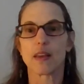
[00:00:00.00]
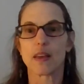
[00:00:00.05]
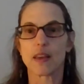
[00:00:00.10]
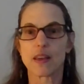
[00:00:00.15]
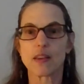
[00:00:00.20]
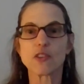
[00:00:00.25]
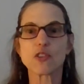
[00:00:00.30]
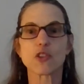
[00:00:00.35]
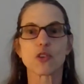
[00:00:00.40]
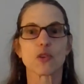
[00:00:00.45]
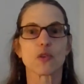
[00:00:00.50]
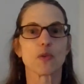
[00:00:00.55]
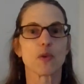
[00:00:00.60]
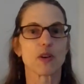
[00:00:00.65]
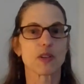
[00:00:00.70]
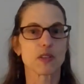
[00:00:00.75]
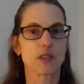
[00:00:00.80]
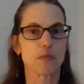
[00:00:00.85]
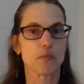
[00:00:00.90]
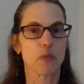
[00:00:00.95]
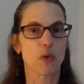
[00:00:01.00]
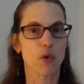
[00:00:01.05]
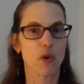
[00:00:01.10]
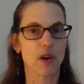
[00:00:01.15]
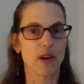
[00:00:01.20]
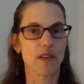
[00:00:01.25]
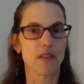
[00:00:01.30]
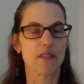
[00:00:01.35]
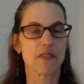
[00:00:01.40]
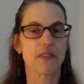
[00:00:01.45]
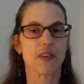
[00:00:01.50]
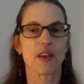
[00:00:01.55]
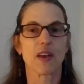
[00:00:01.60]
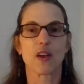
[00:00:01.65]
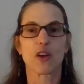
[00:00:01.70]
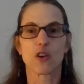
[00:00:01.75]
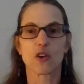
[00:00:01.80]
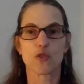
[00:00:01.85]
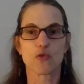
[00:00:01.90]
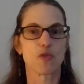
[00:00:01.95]
into a supportive
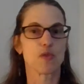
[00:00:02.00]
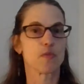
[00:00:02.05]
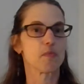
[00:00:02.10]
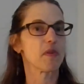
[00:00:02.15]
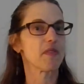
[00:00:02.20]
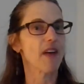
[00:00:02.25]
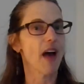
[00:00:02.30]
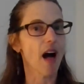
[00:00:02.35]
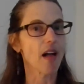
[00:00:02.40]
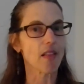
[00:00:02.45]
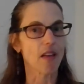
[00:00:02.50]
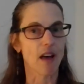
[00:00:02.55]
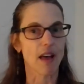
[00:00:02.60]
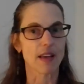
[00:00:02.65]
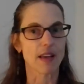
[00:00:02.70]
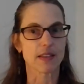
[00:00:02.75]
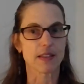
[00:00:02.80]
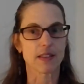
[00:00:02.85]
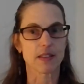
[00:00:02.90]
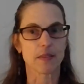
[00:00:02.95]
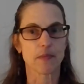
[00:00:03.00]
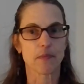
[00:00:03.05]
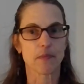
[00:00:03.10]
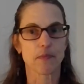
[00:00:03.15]
group of allies.